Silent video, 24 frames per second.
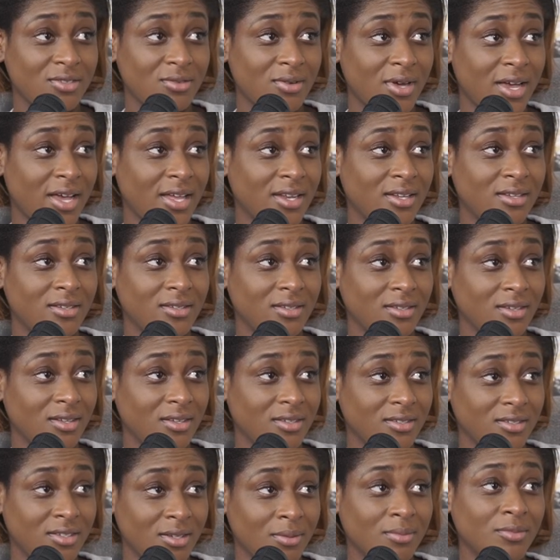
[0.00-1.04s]
you had
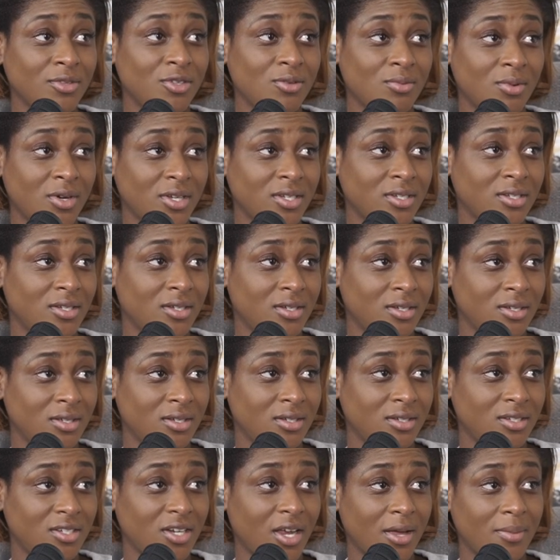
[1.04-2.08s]
something you wanted to
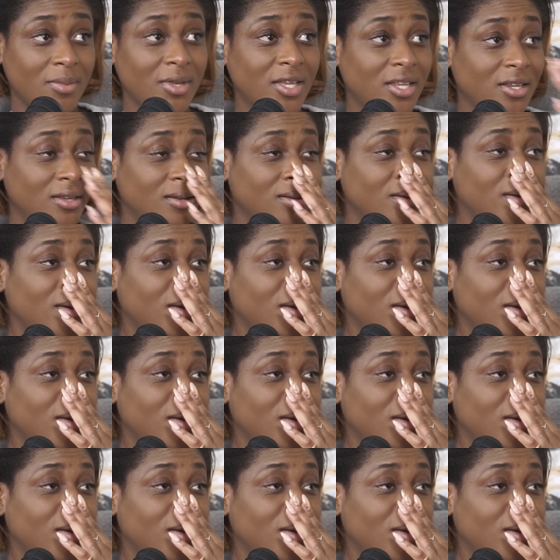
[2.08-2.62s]
chime in.